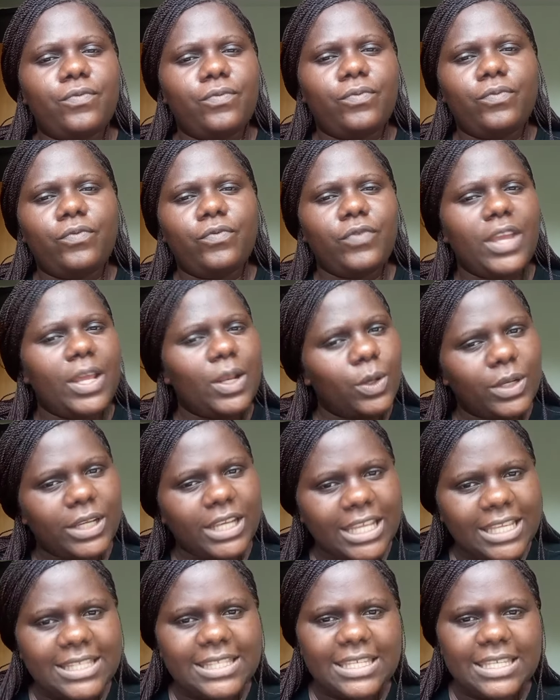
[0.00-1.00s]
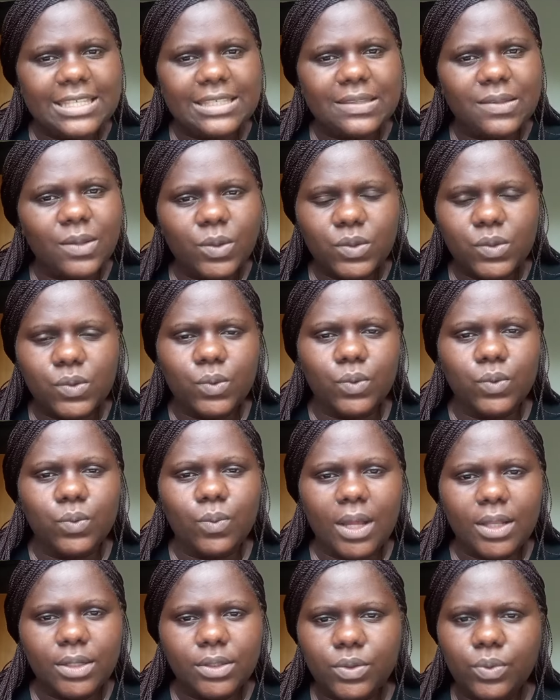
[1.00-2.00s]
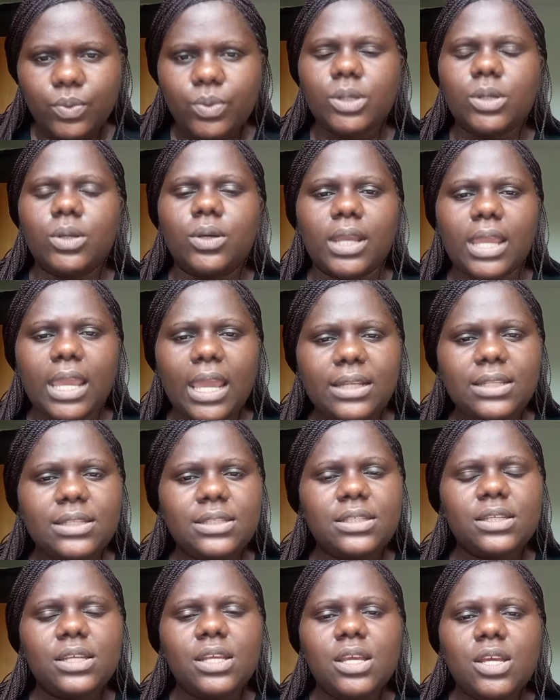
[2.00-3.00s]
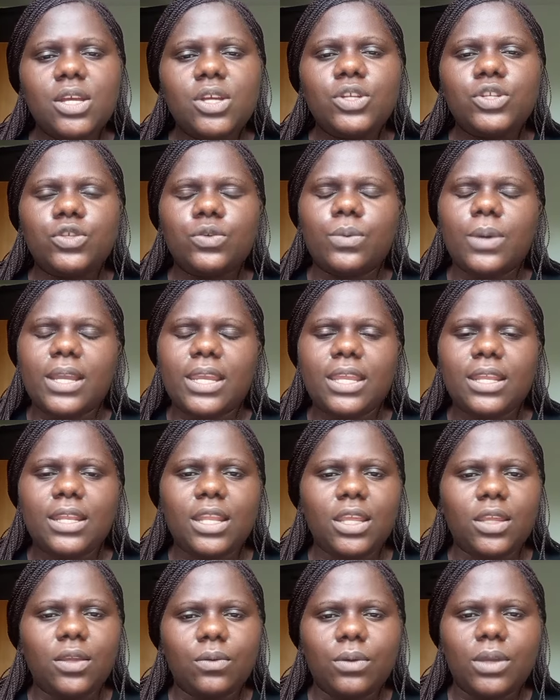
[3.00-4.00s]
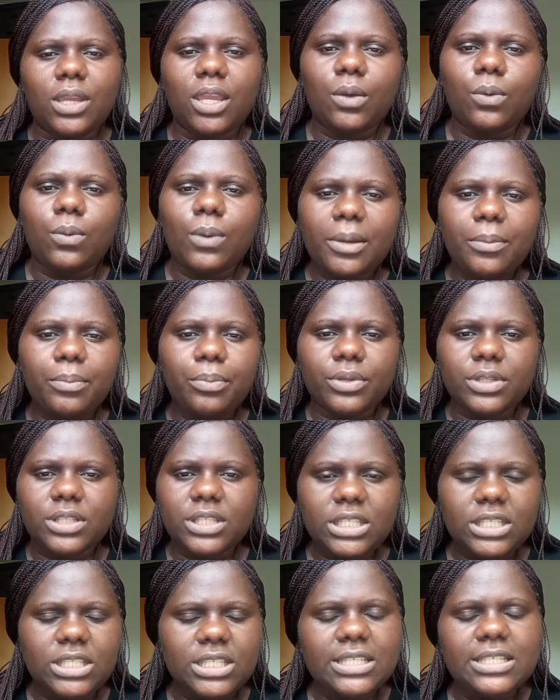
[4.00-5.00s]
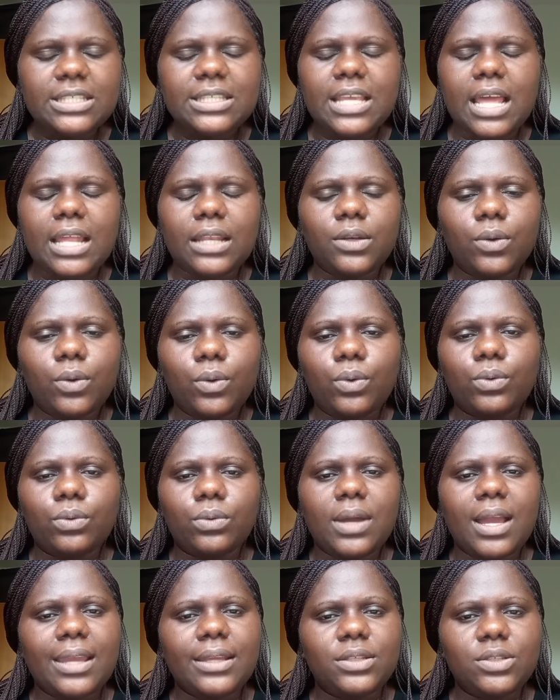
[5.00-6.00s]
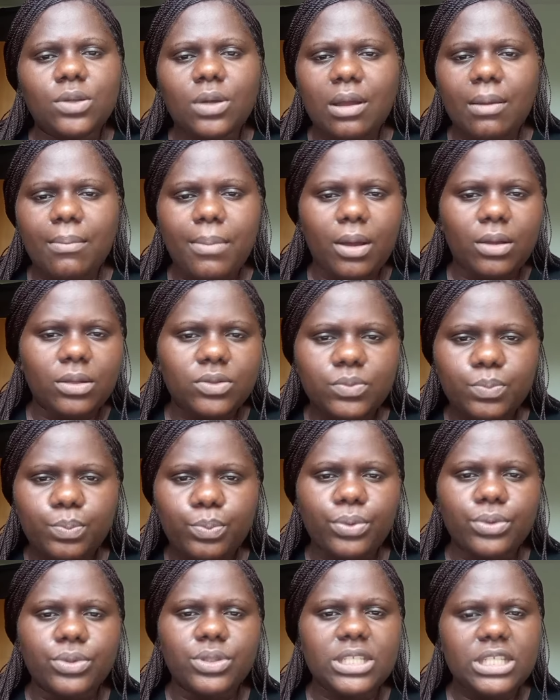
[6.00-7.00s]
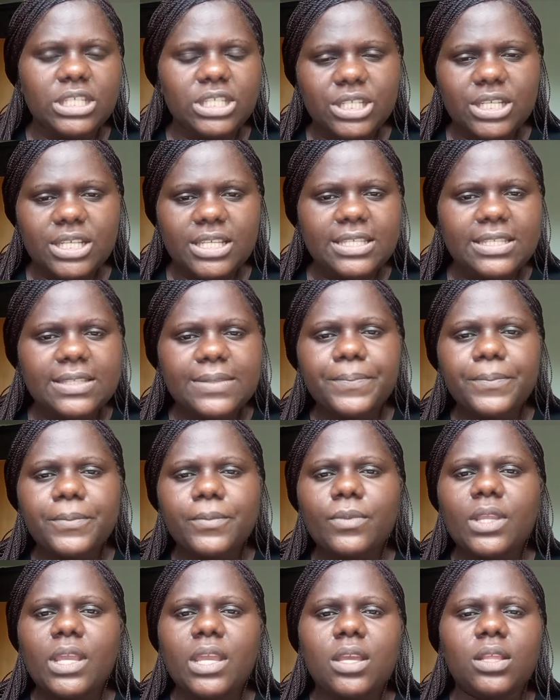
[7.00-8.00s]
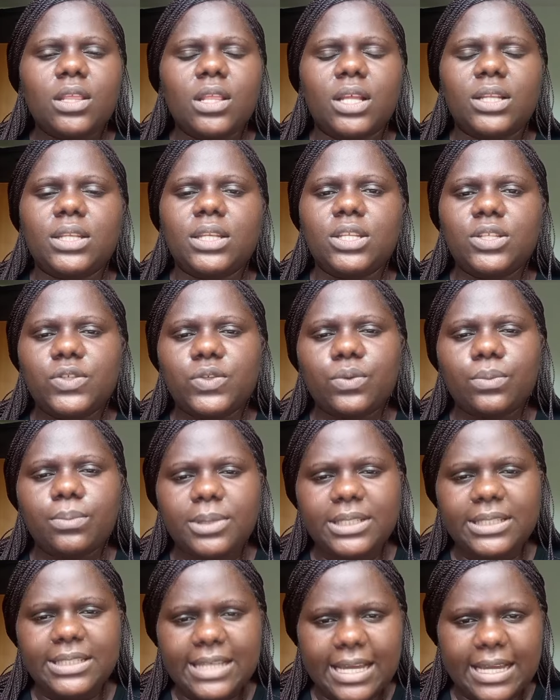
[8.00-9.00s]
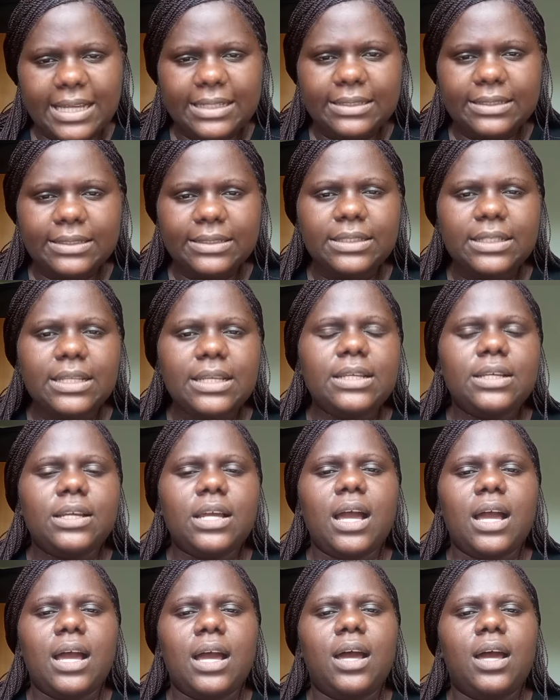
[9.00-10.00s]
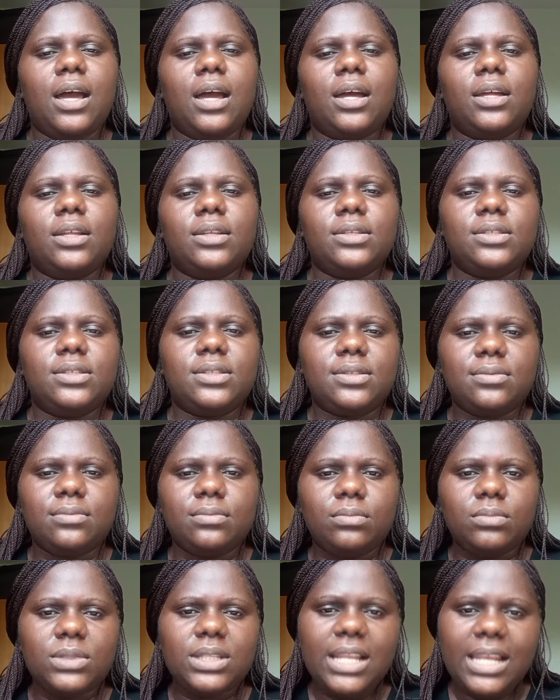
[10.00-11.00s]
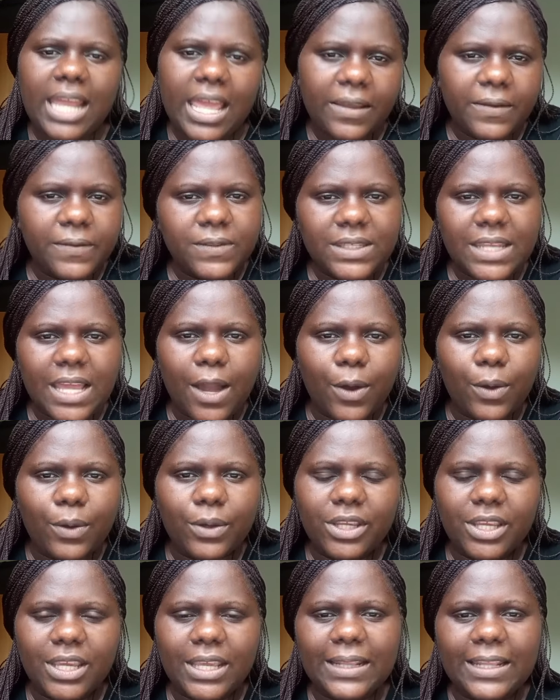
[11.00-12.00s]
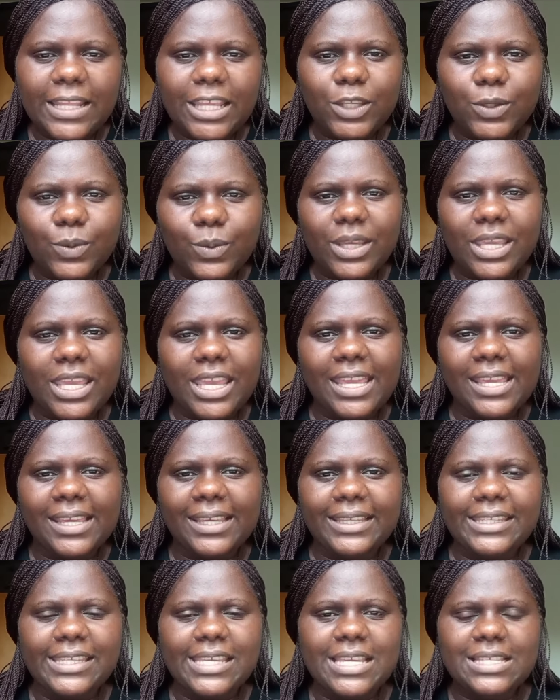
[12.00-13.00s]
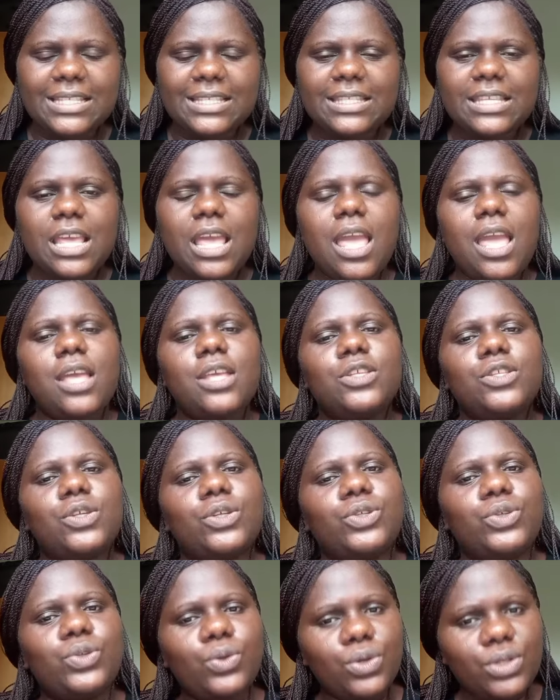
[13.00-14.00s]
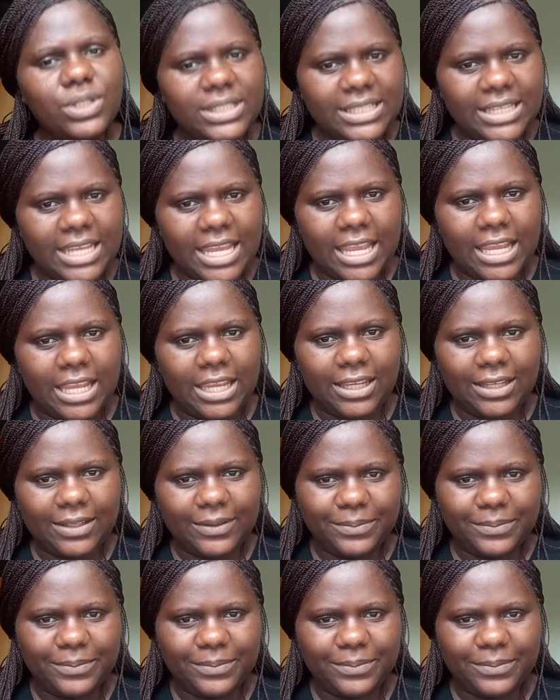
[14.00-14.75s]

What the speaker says: fellow nurses, those who would want to relocate to work in the UK, what procedures and all. I talk about procedures that needs to be done and the lifestyle here in the UK. Yes. So today